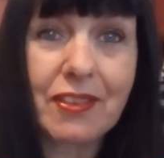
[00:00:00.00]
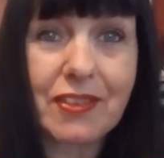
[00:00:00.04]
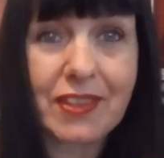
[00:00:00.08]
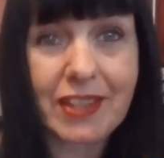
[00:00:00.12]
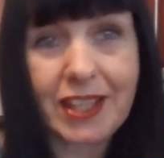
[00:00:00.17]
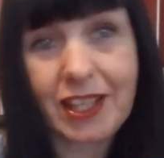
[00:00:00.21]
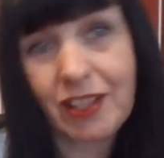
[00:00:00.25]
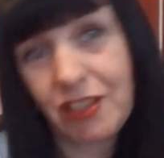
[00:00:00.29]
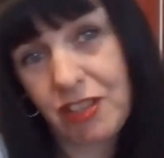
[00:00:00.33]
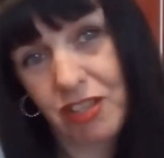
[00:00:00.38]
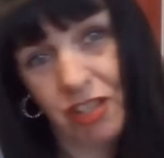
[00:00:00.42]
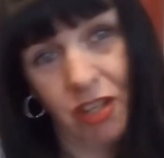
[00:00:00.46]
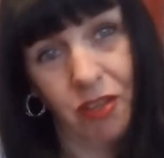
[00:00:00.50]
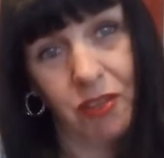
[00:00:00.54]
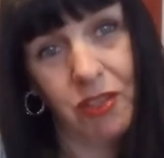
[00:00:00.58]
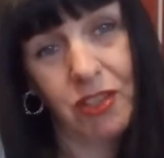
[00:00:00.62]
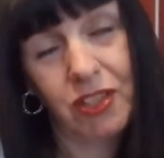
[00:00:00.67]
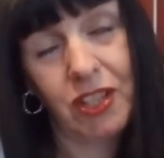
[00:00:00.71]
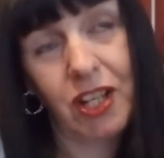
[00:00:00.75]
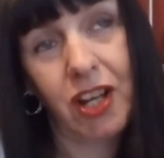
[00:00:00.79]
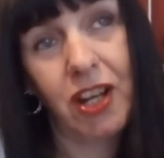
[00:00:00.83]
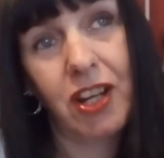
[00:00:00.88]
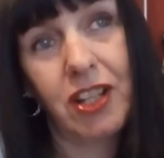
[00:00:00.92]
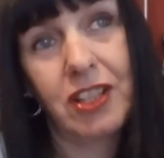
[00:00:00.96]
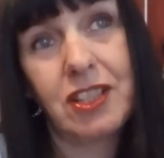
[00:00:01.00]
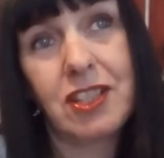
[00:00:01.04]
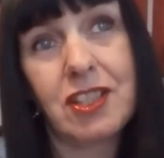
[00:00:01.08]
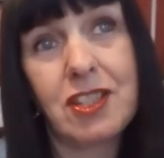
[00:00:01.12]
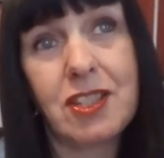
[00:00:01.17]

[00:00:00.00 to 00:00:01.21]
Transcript: think I'll show you the garden.